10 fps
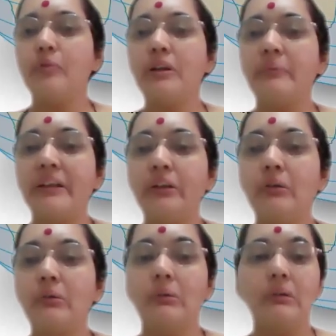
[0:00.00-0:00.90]
of what we
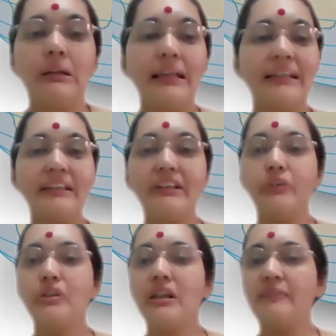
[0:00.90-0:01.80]
know.
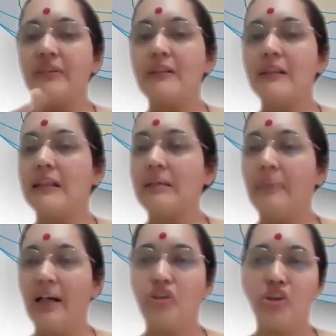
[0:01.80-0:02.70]
Latitudes are firstly
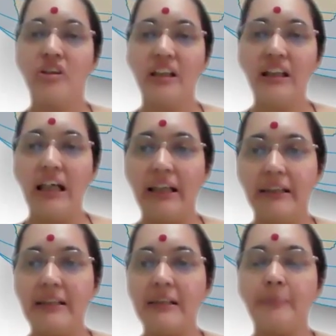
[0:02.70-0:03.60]
imaginary
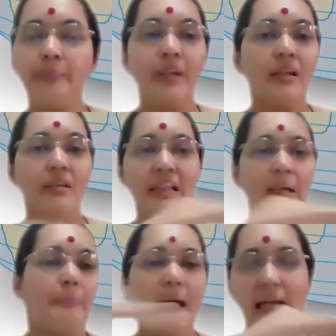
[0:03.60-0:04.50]
lines. They
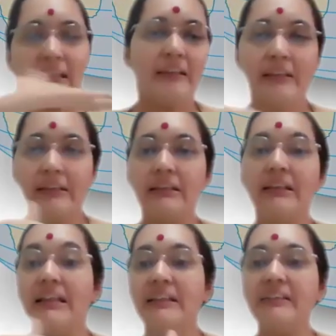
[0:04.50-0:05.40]
are parallel,
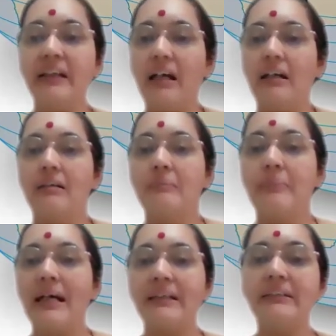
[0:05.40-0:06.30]
latna,
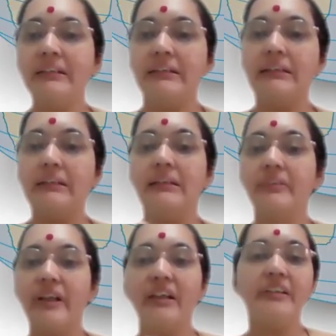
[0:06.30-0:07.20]
parallel,
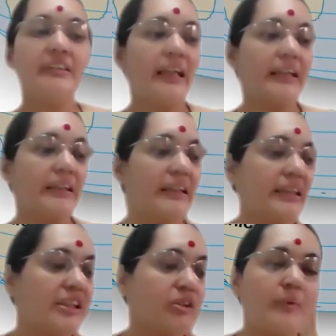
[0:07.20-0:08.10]
will run in an
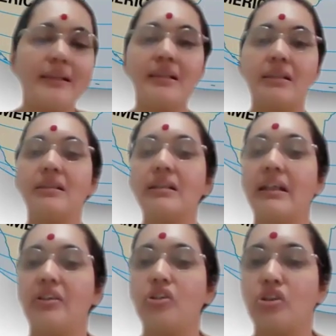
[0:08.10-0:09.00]
east-west
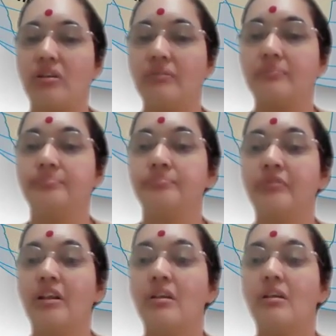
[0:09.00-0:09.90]
direction.
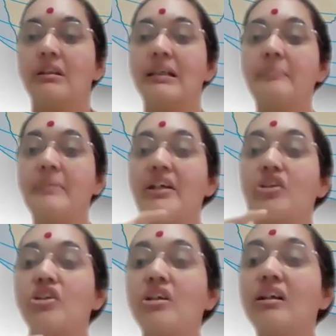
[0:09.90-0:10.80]
They
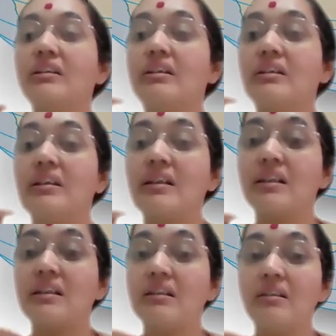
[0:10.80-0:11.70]
measure the
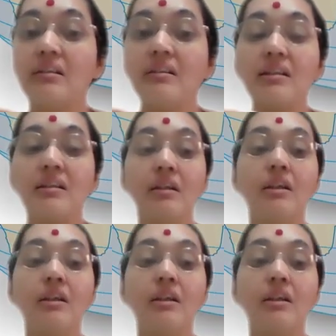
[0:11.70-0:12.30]
distance